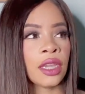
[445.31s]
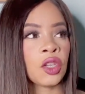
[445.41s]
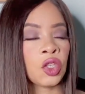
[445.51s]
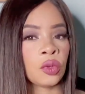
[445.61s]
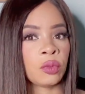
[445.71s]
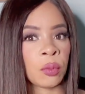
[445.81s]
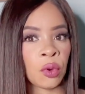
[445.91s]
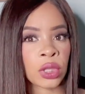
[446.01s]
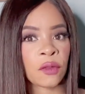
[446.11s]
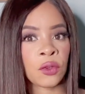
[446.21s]
The
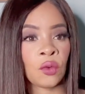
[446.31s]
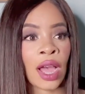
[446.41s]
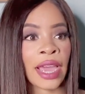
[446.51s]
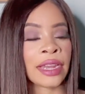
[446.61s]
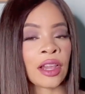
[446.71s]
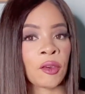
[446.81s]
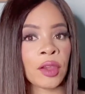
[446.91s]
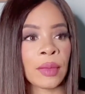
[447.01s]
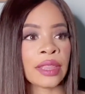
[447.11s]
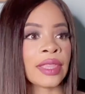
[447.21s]
both of you are in
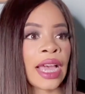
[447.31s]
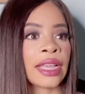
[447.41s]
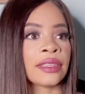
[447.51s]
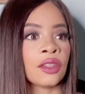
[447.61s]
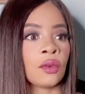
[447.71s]
agreement that,